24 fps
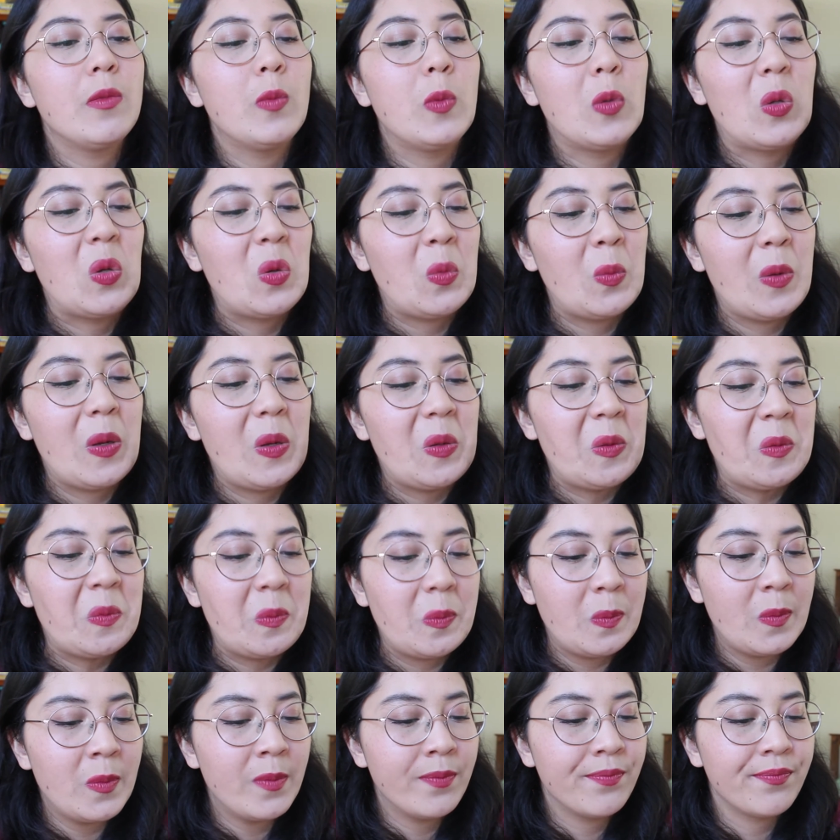a little bit,
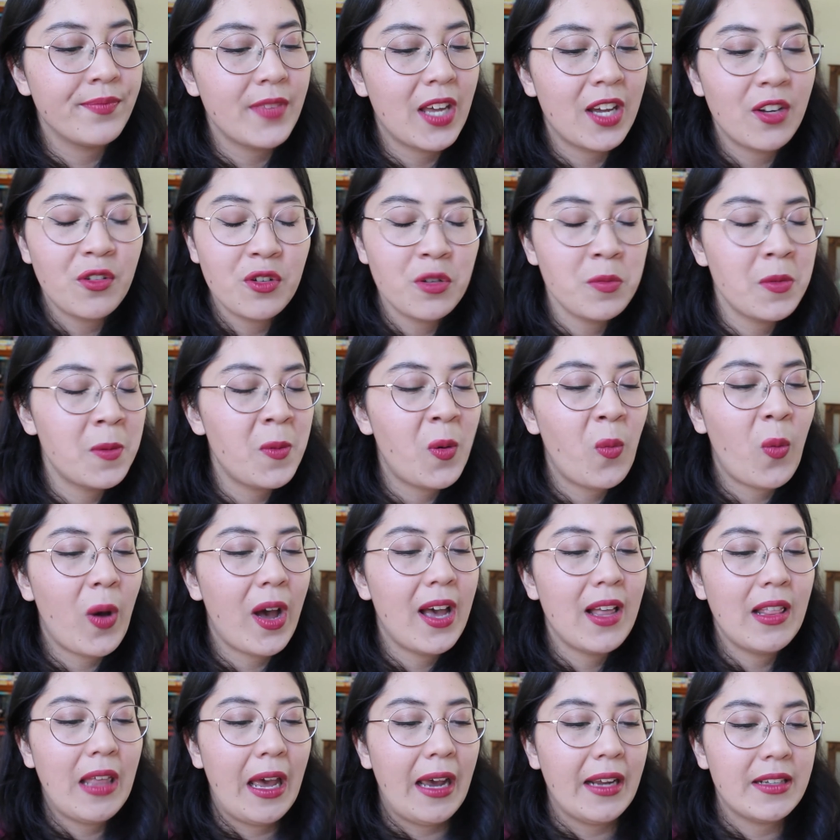I don't remember
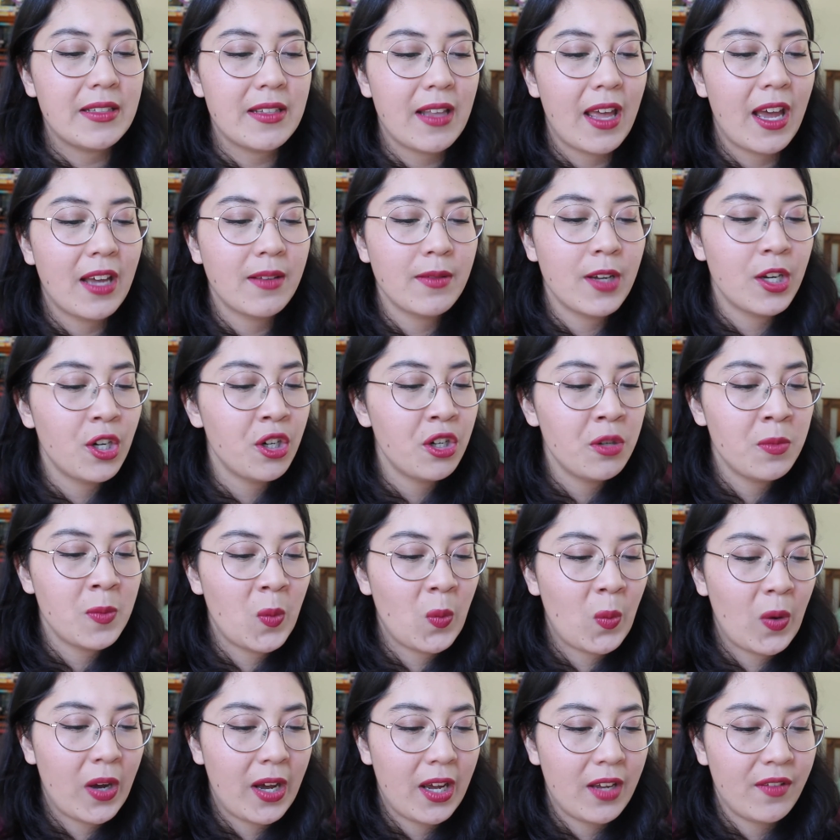why I liked that. I don't
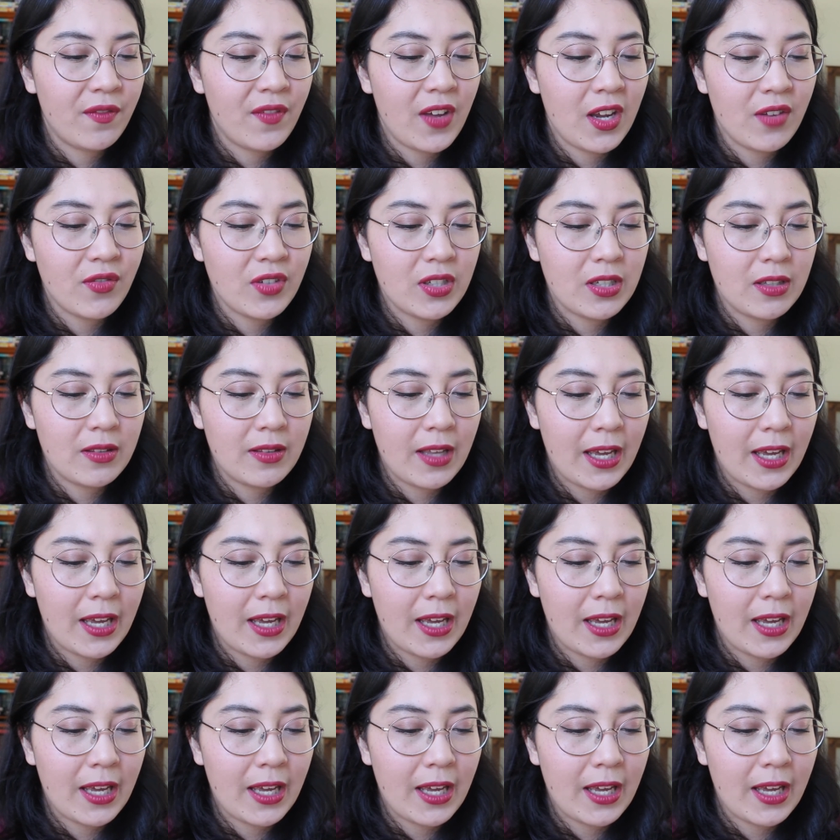remember why I favorited